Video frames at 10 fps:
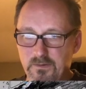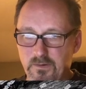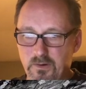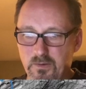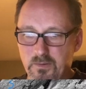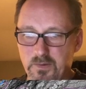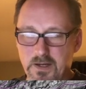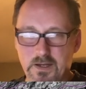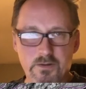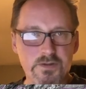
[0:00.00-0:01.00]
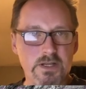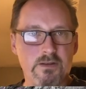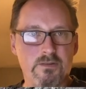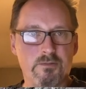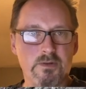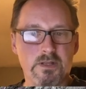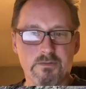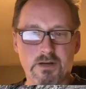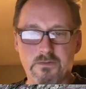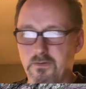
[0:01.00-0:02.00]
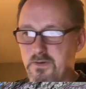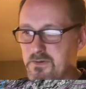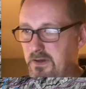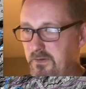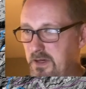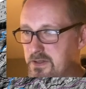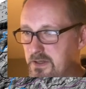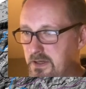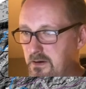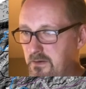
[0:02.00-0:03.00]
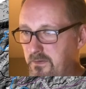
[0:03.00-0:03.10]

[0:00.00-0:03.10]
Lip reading: So hill shading is really great for visualization here.